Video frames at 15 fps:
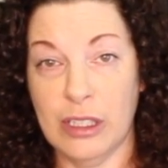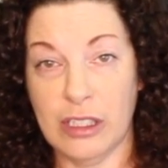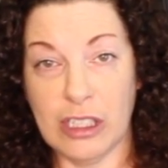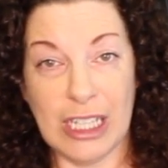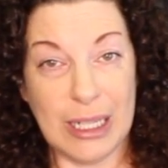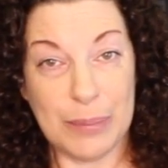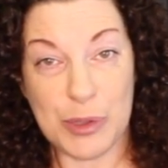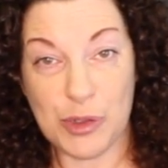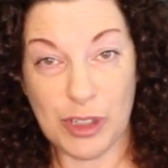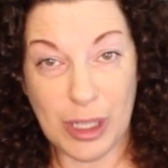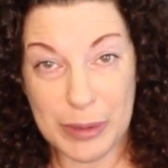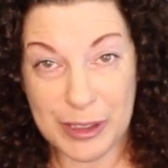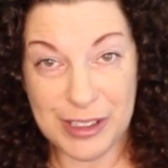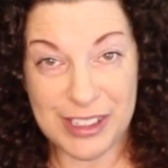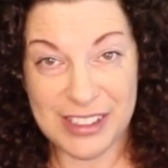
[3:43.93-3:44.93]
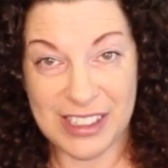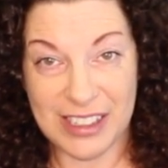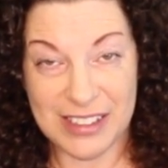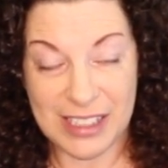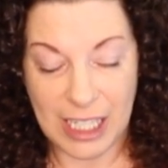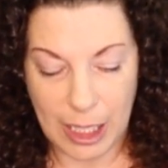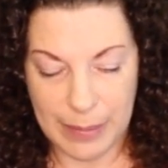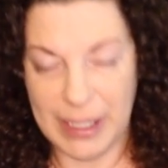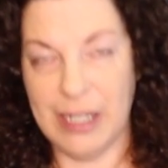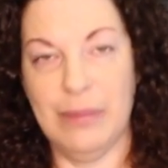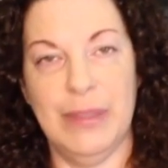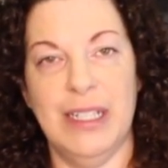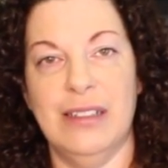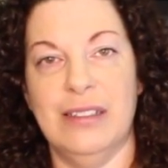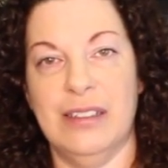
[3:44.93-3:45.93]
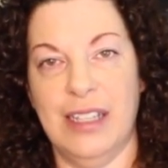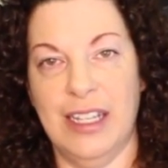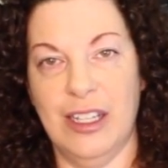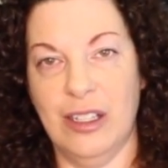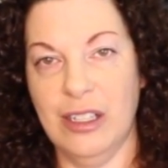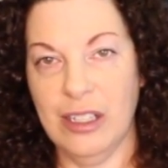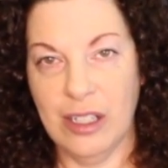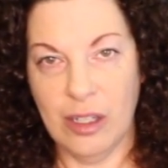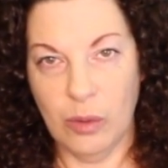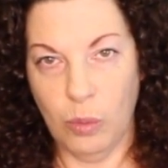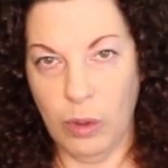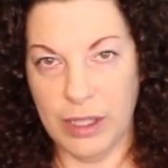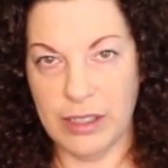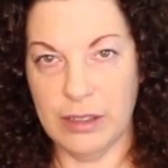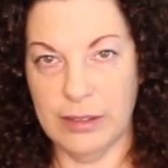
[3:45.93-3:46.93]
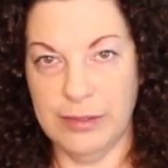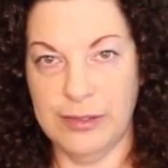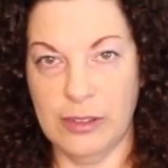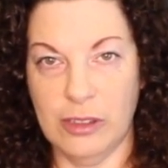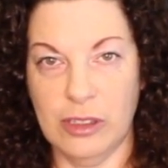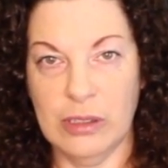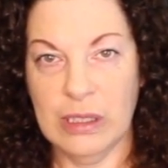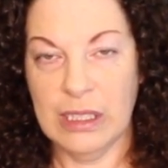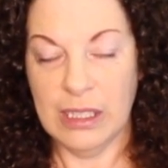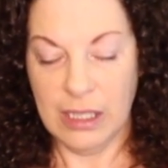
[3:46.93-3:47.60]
cut up strawberries on top, and it makes a wonderful